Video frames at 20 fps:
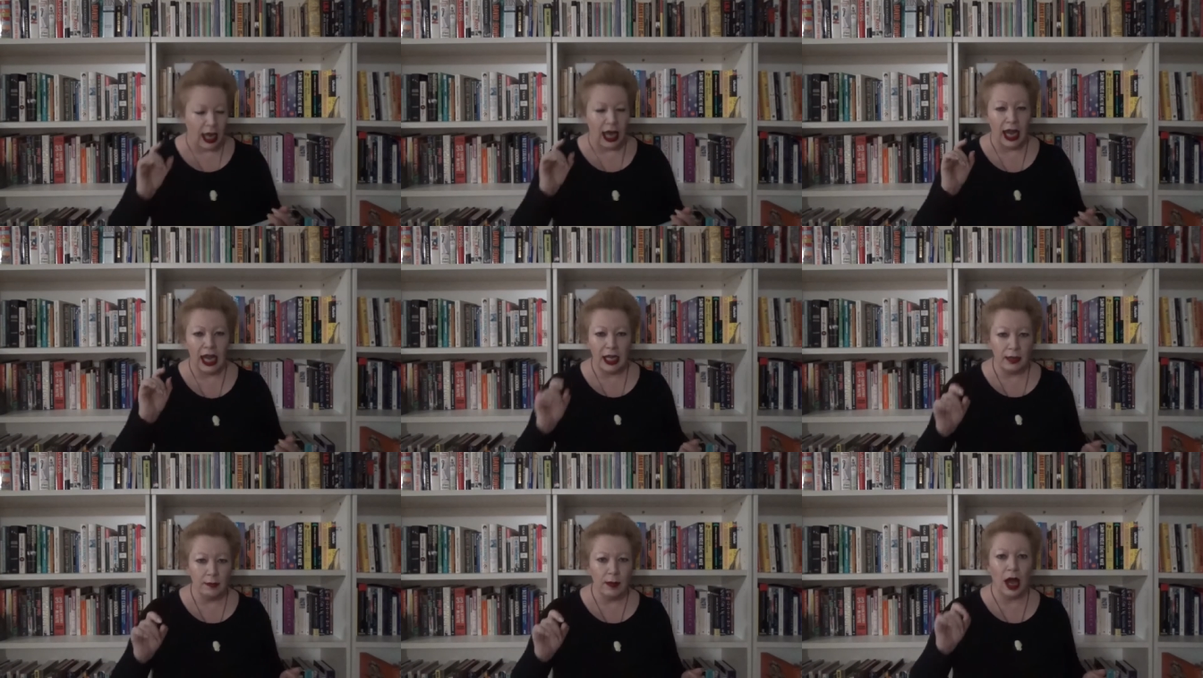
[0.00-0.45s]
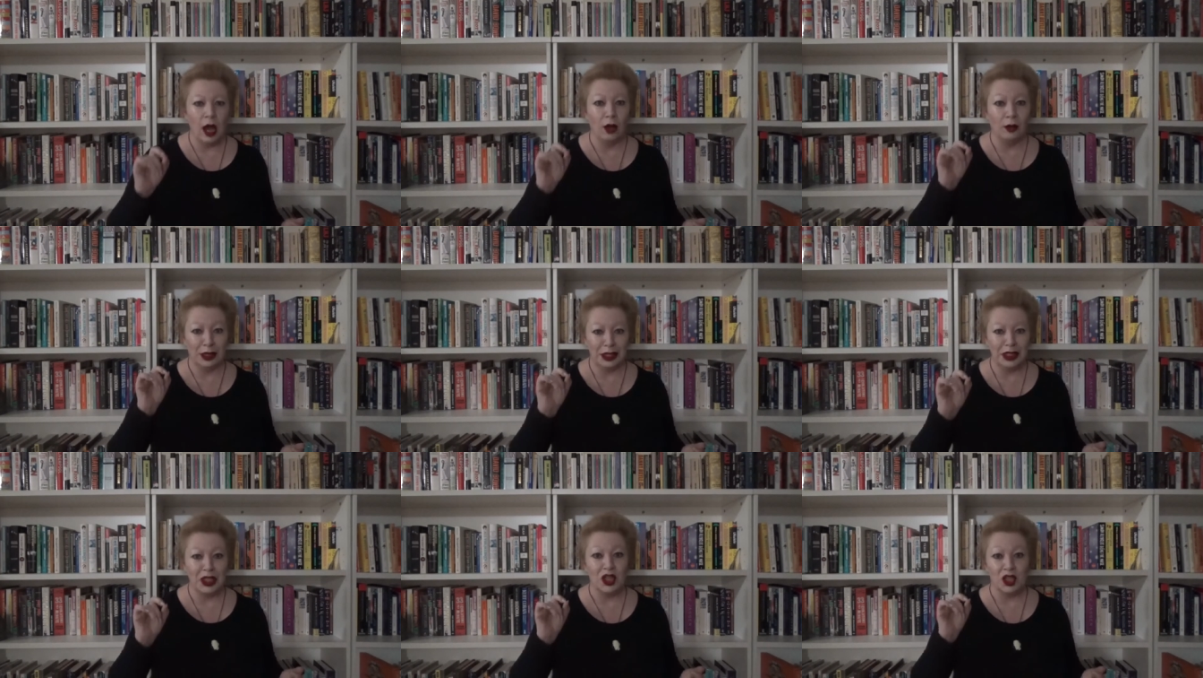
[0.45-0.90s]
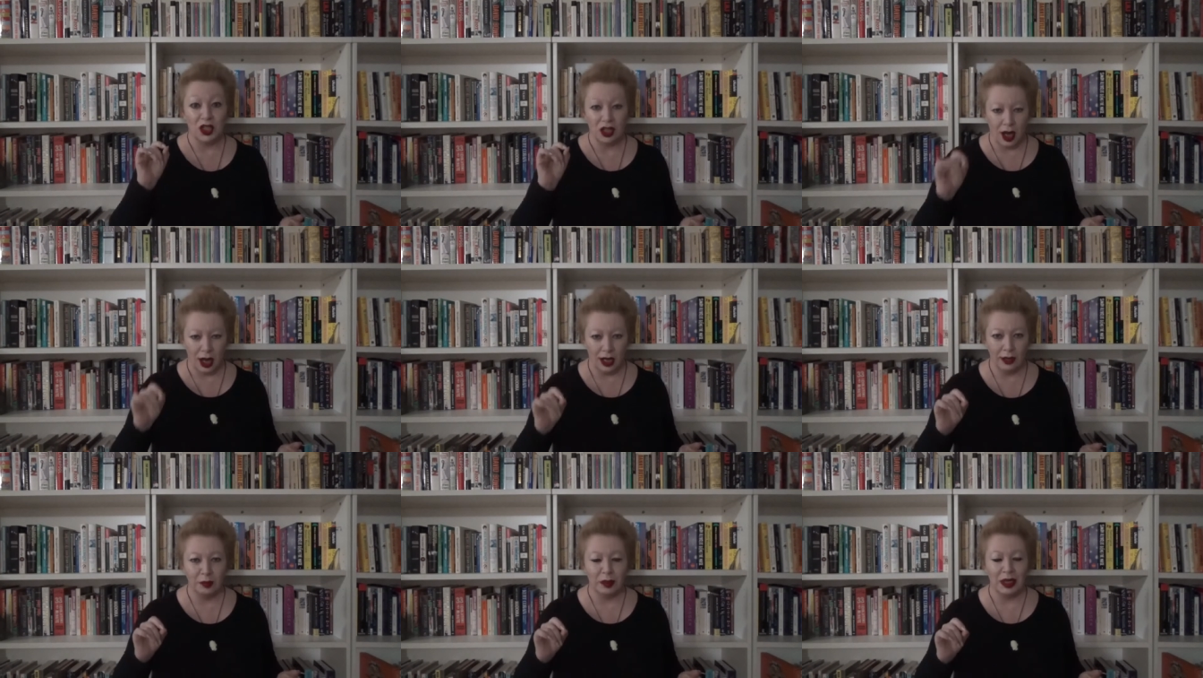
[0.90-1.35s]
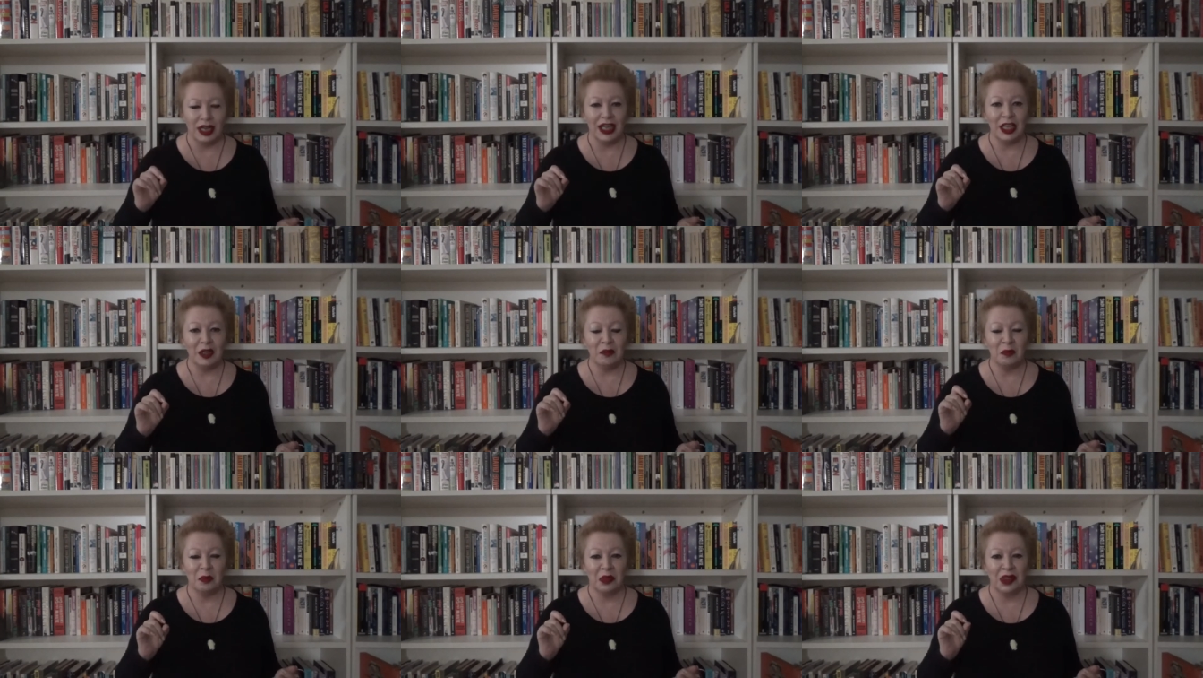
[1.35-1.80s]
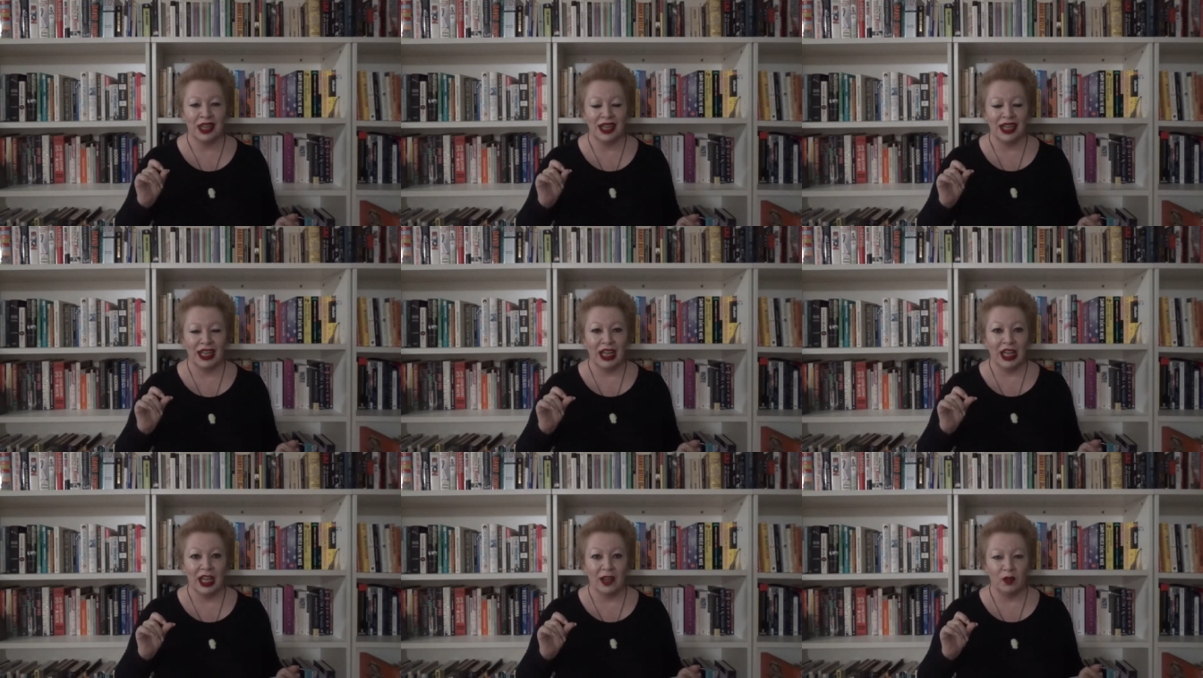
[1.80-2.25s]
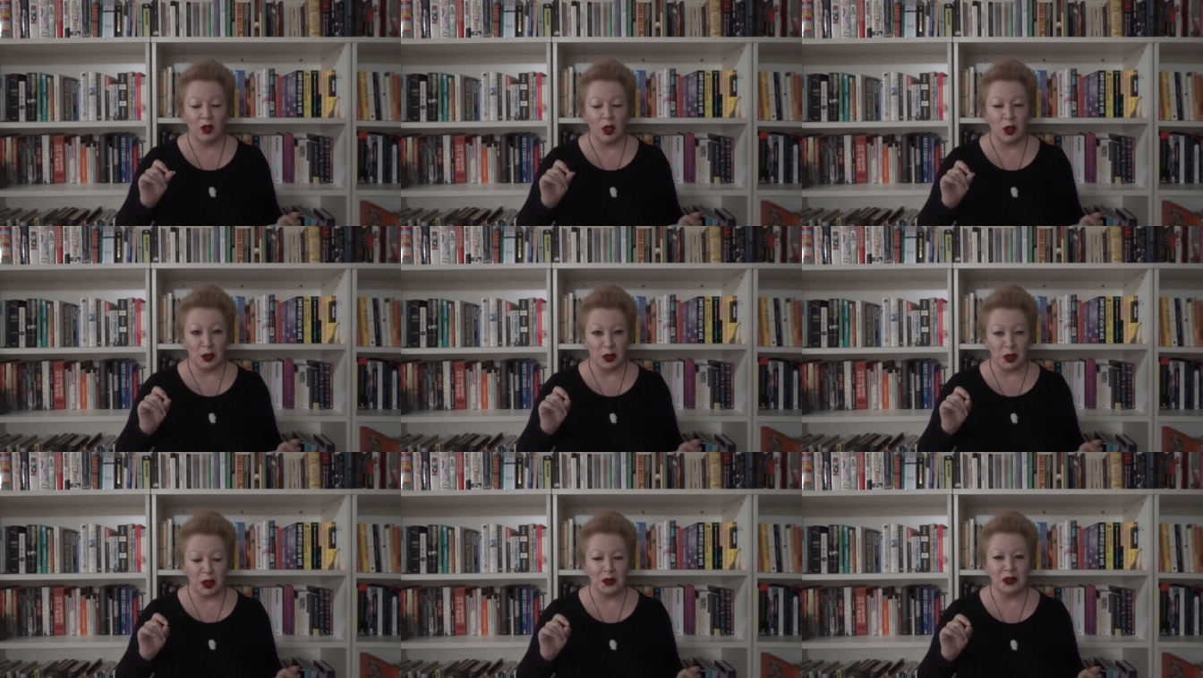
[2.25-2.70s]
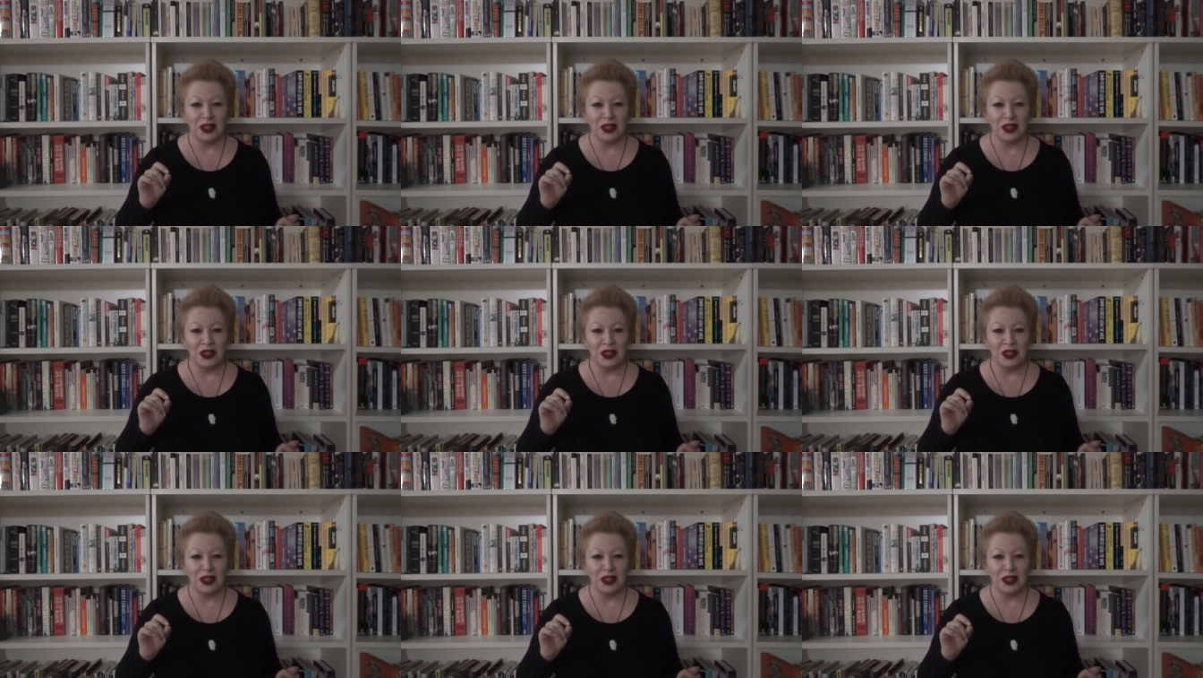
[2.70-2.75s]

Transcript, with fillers: Email is a nightmare if you use